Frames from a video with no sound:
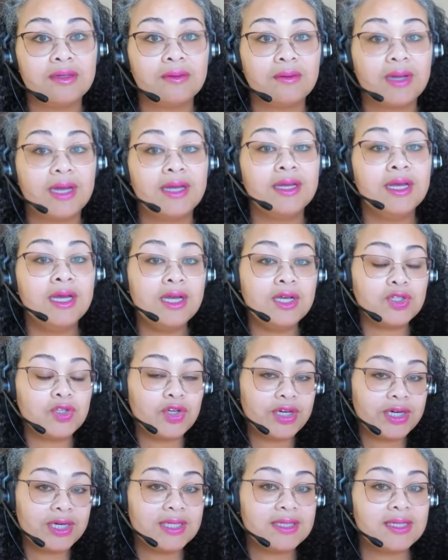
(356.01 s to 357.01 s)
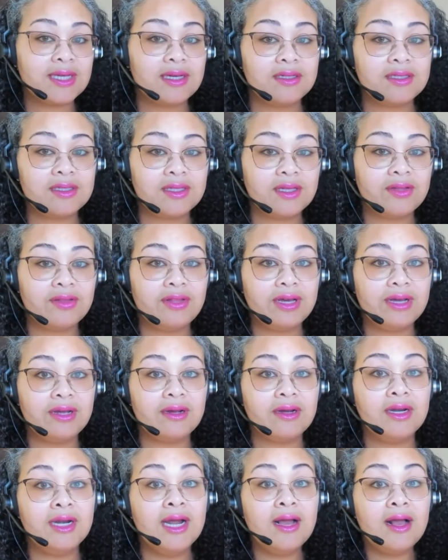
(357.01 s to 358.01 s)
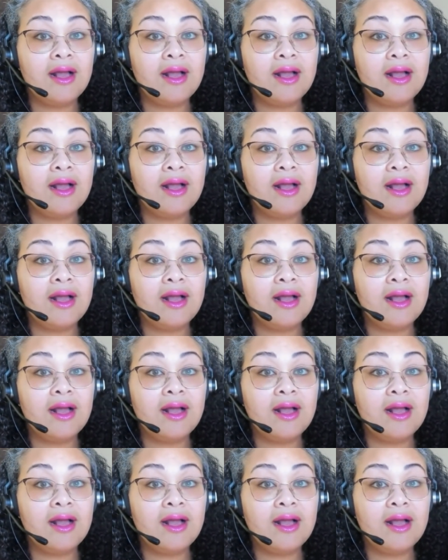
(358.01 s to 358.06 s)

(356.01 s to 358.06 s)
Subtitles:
Okay. So you're going to test it there.